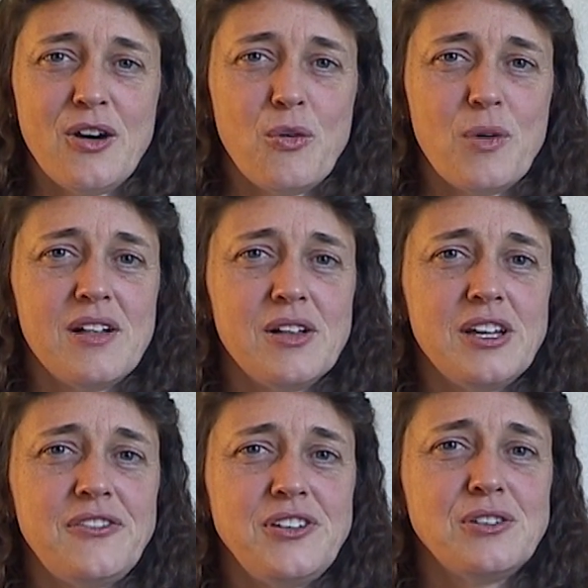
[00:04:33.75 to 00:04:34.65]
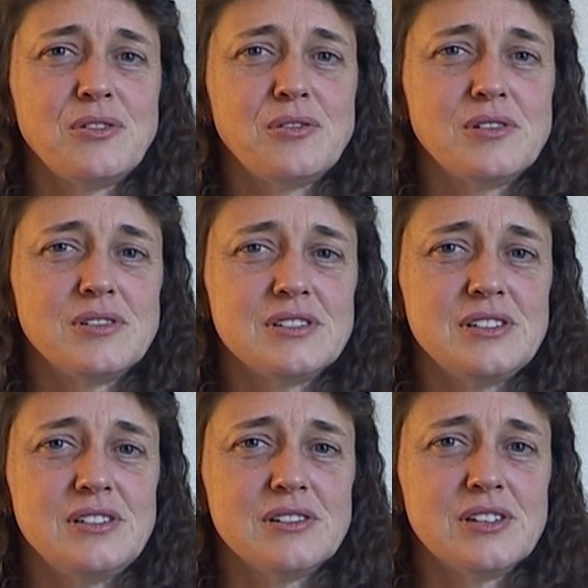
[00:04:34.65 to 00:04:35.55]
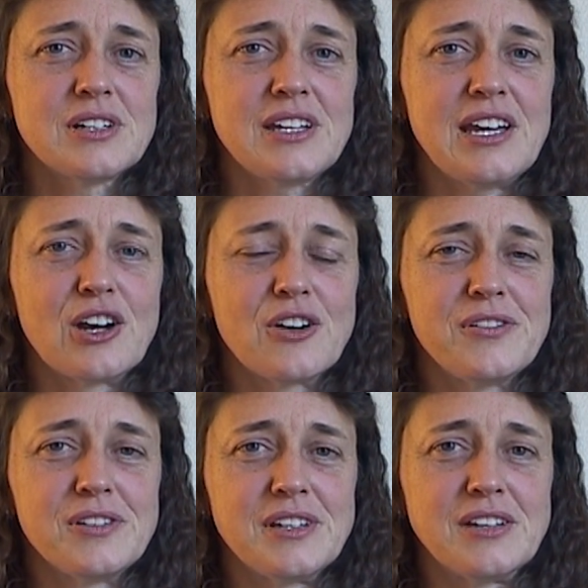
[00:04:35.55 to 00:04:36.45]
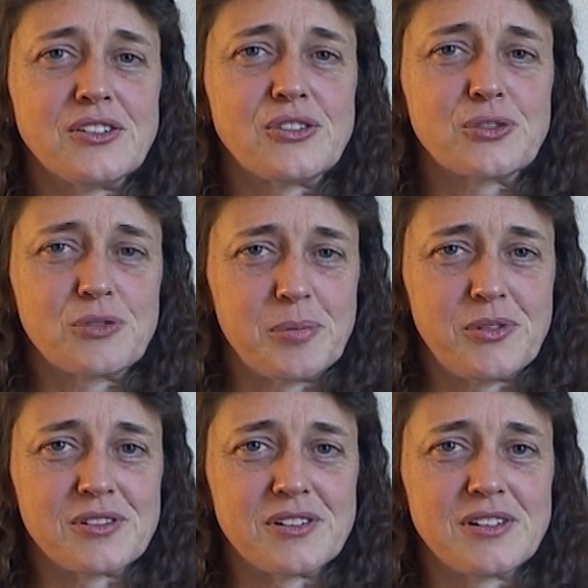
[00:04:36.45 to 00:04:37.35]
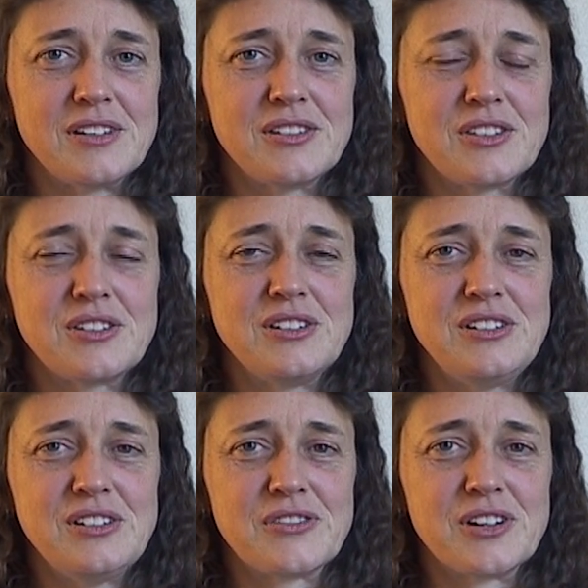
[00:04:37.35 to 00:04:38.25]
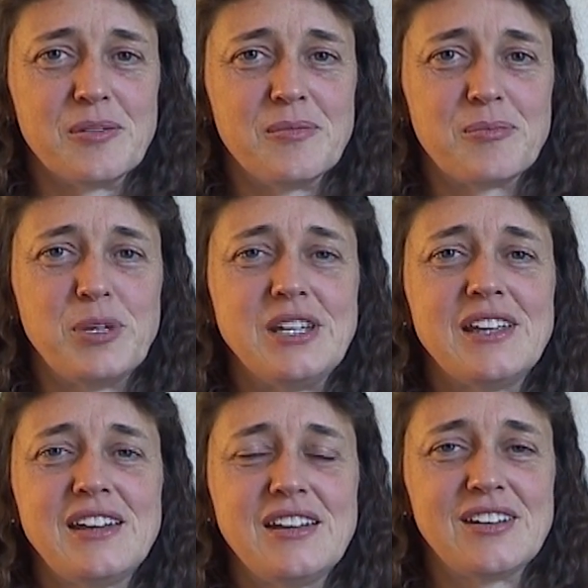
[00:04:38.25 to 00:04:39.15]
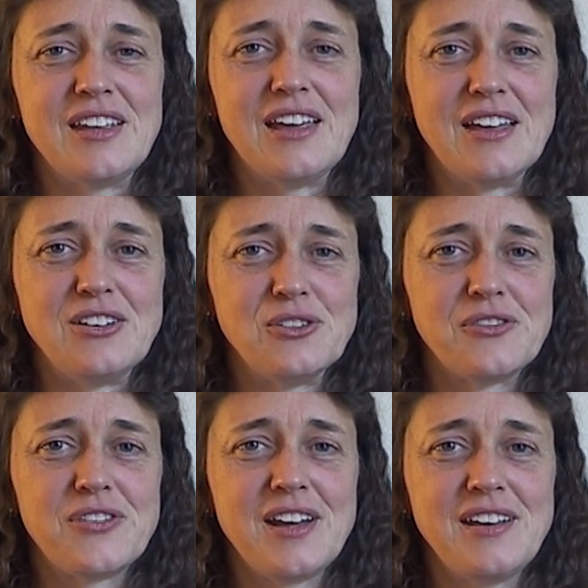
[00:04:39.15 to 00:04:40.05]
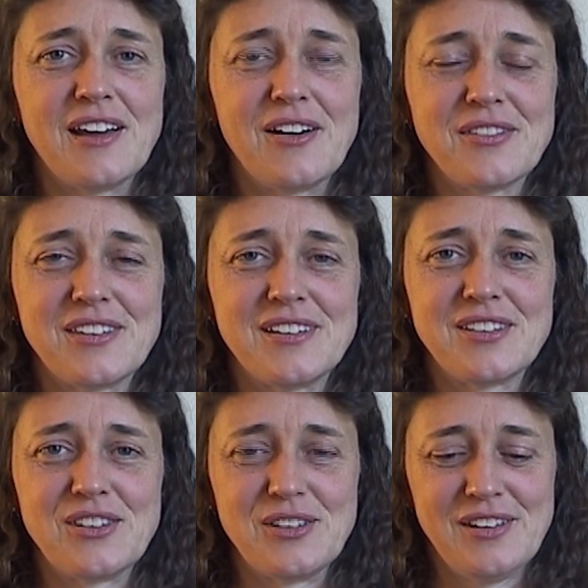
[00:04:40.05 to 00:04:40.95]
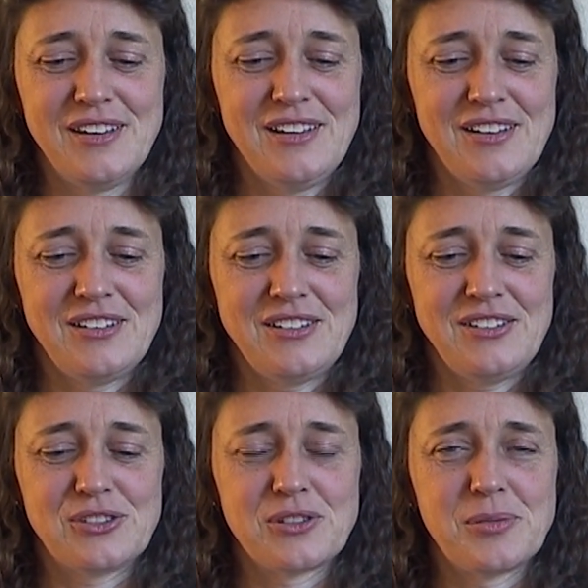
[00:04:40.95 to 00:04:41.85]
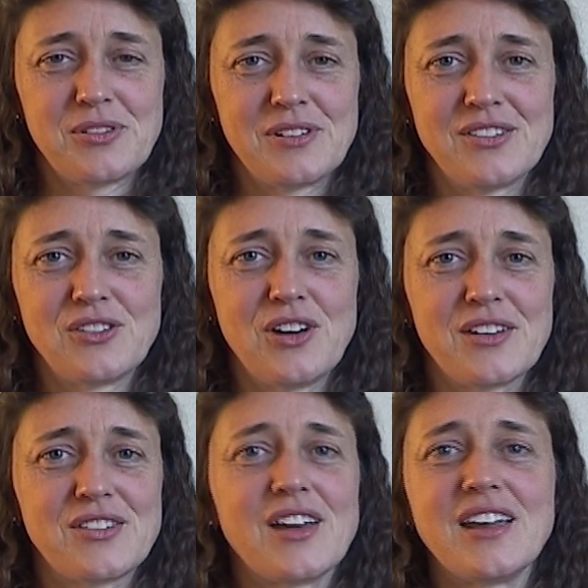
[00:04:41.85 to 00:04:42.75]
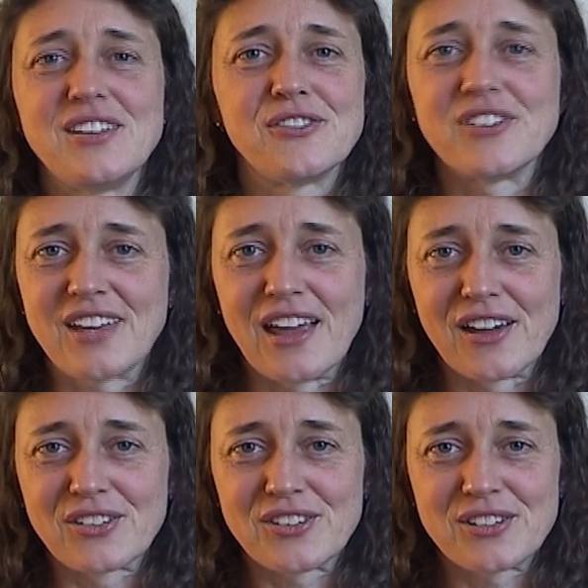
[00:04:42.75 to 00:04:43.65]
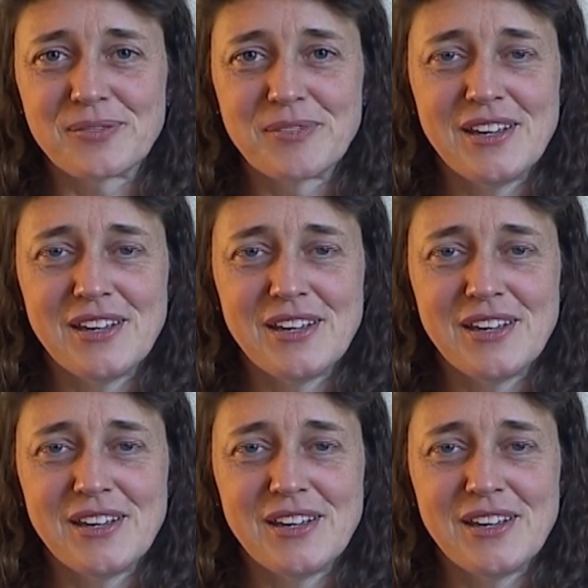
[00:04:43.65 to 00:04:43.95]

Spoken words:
Well, if you look carefully in Scripture from beginning to end, you'll find out that the Scripture is not a scientific text.